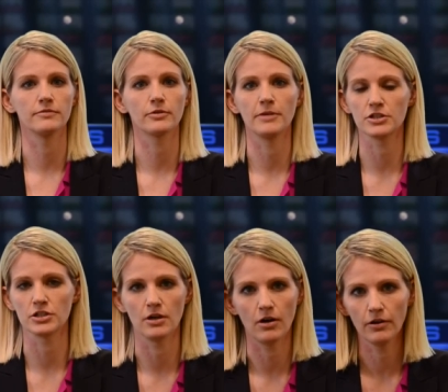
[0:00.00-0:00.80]

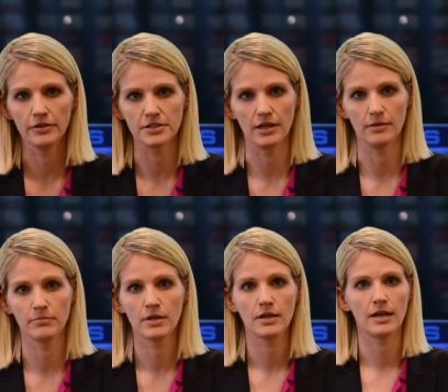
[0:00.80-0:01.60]
information all the
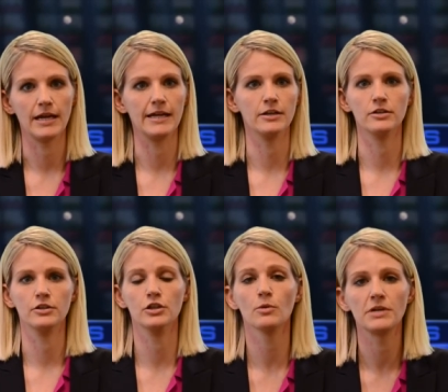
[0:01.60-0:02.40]
time, and
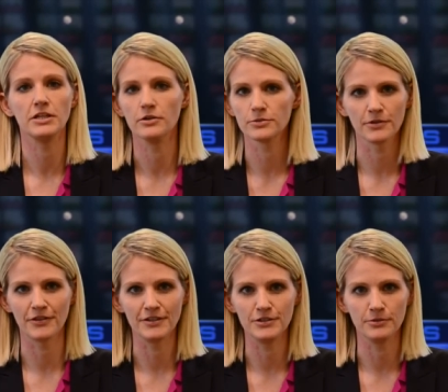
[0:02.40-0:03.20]
nobody knows what
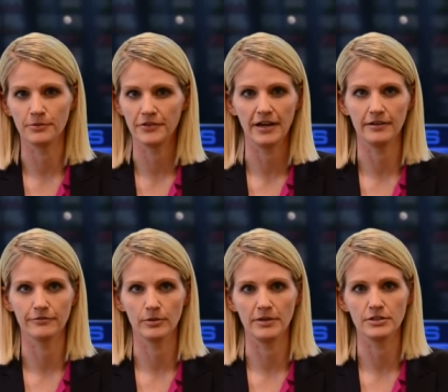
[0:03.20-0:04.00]
they do with that
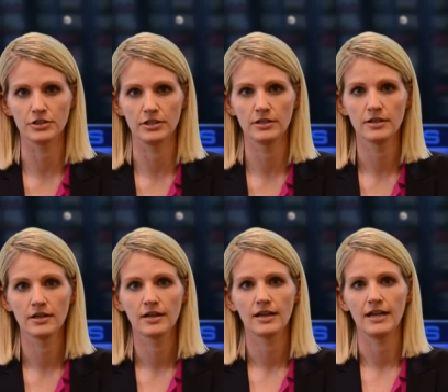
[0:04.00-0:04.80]
information,
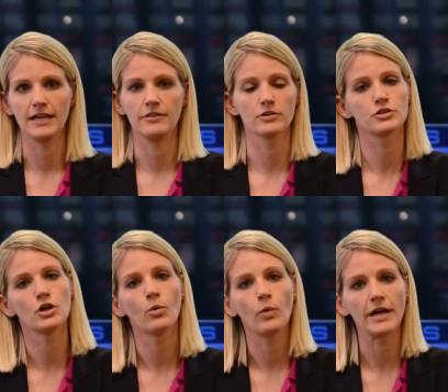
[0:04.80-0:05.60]
and there's
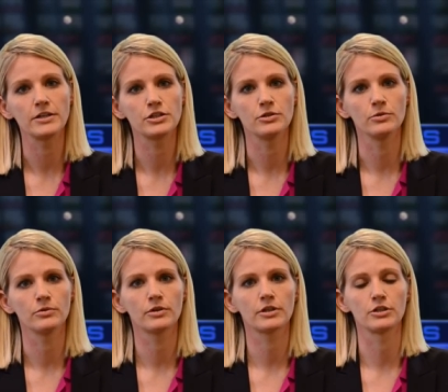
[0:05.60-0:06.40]
no way
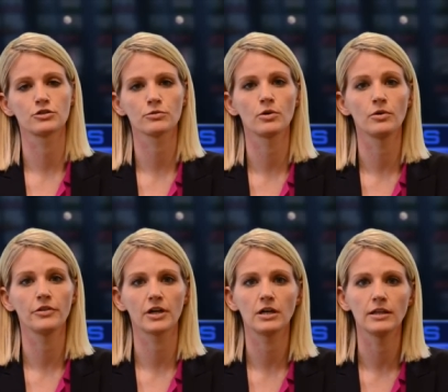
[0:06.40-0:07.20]
to control
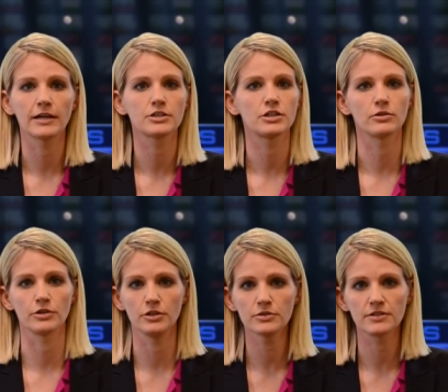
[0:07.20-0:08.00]
the collection or
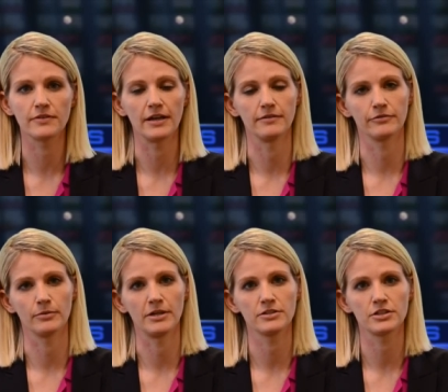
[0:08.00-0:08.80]
use of that
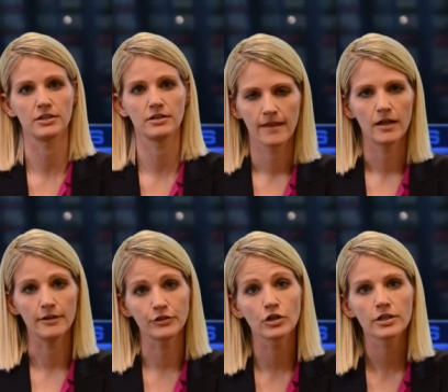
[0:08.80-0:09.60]
information.
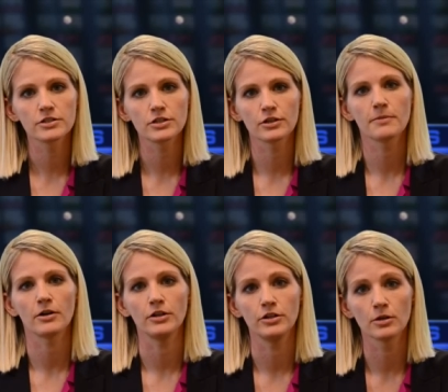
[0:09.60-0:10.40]
If you're concerned
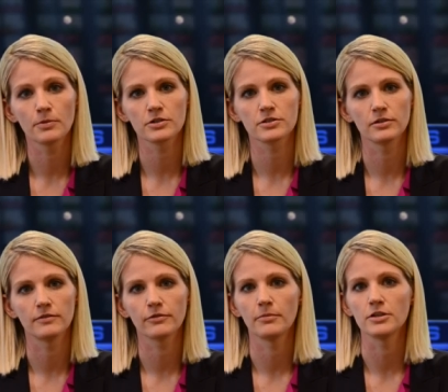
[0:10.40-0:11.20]
about your personal
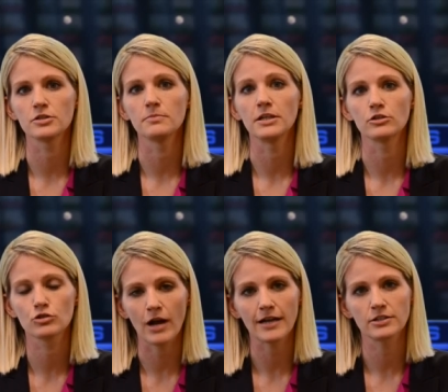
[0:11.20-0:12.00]
information being
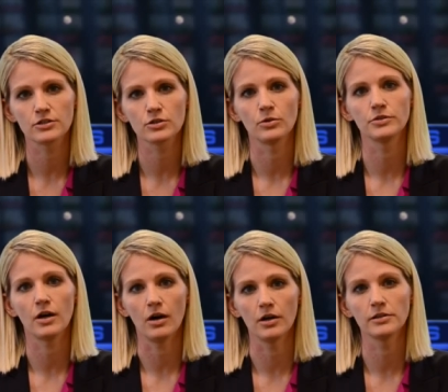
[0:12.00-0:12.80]
tracked and sold
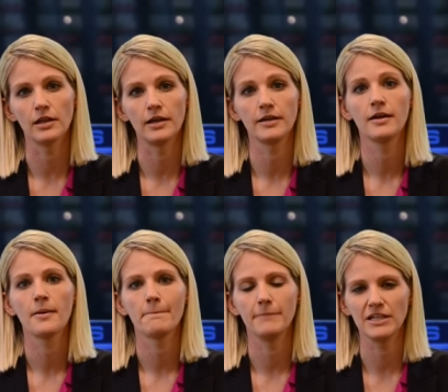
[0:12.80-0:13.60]
online,
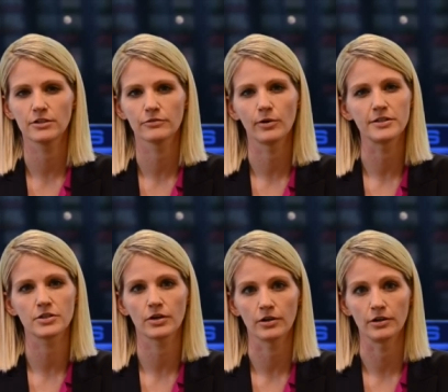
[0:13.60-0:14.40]
make your voice
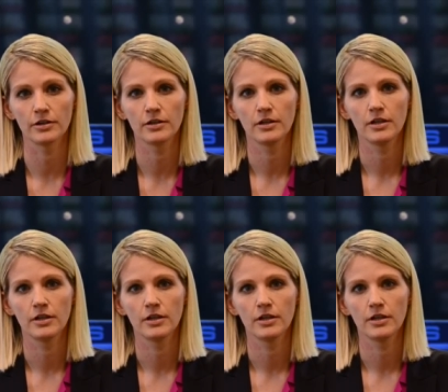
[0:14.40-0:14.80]
heard.